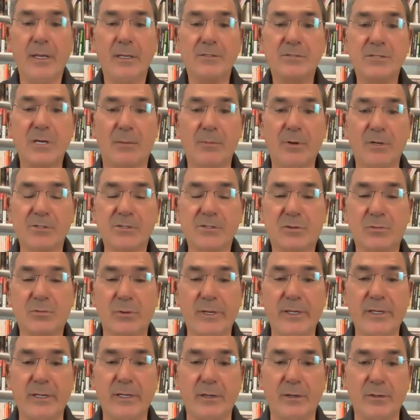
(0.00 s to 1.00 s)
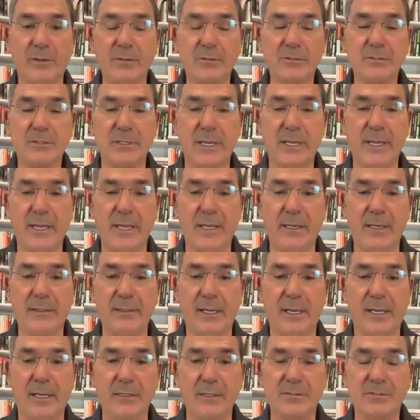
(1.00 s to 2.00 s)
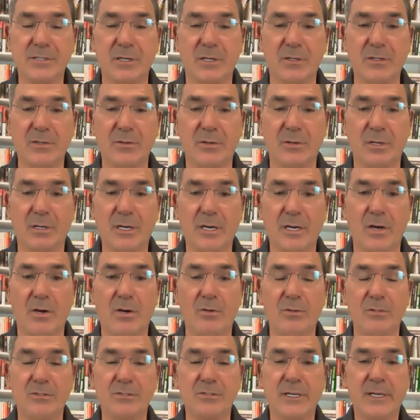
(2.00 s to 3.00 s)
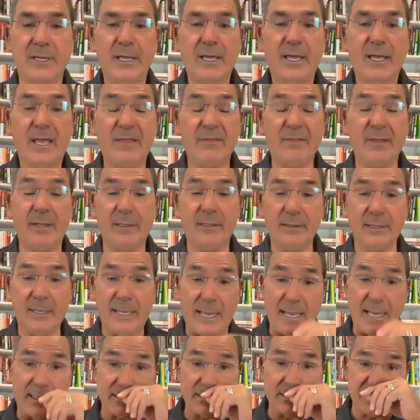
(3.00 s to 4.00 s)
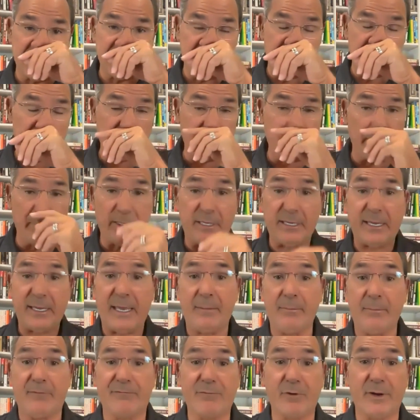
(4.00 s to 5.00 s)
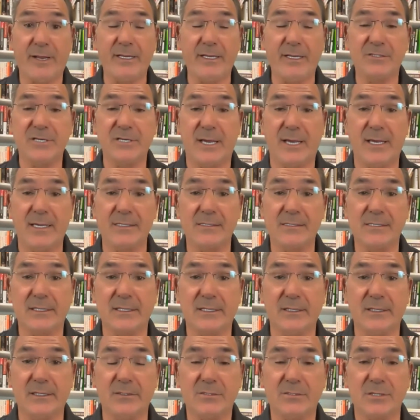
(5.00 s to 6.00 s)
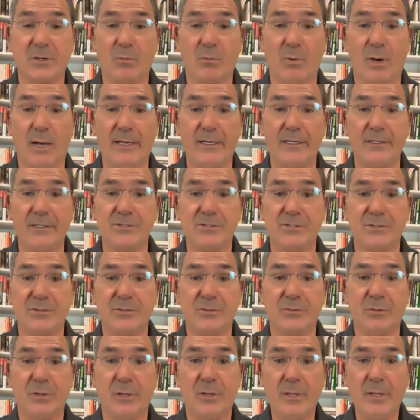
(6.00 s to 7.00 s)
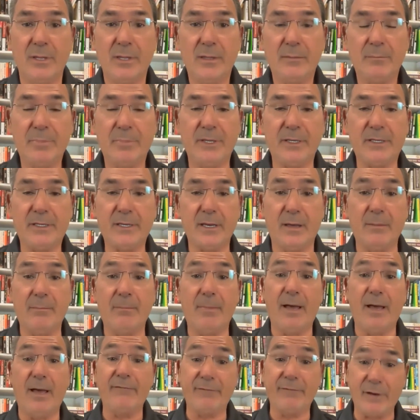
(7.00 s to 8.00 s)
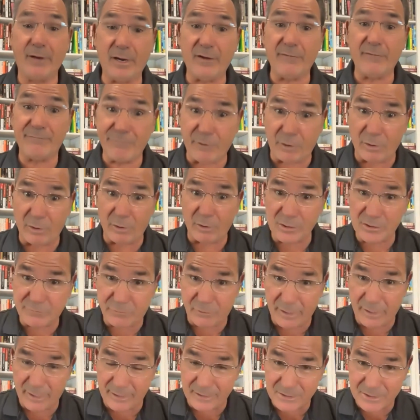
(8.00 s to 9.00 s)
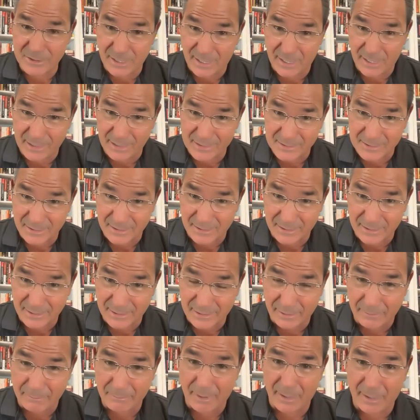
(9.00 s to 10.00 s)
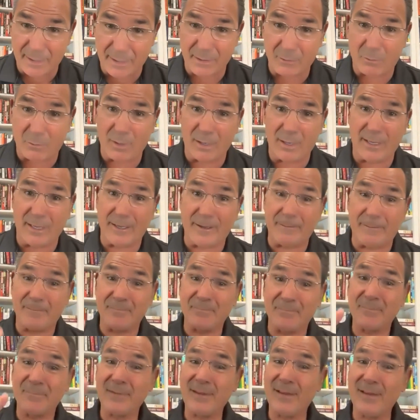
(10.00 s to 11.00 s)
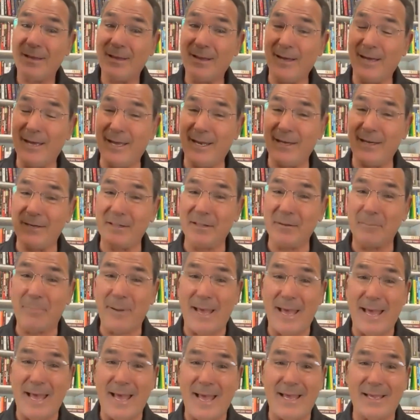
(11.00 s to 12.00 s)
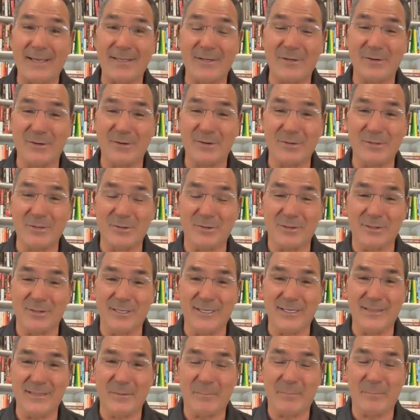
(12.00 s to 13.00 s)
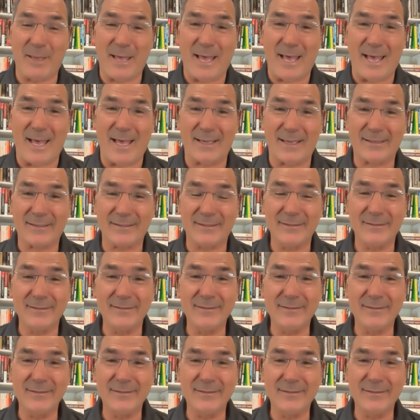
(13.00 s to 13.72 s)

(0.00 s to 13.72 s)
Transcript: So almost 3 years. And so you're a coach. And then last year you became a franchisee. So why did you become my very first franchisee? And by the way, ahead of the pack, you're leading the pack.